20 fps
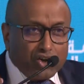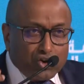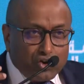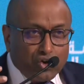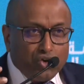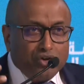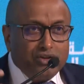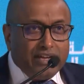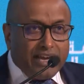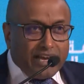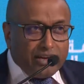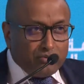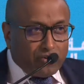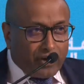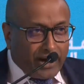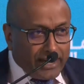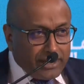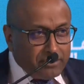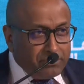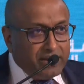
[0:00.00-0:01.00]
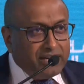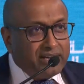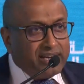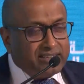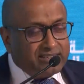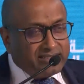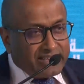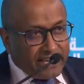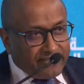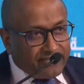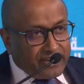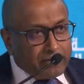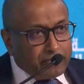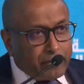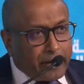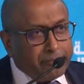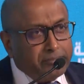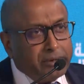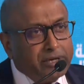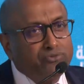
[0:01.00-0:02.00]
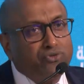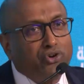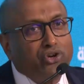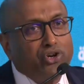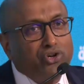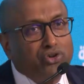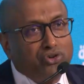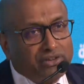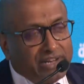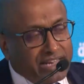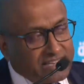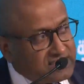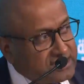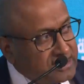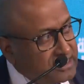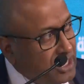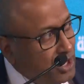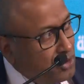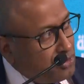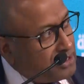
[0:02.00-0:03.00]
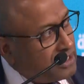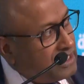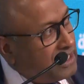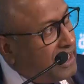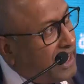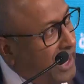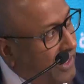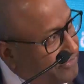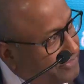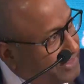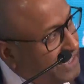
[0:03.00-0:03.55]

good environment, a safe environment for you to test it out and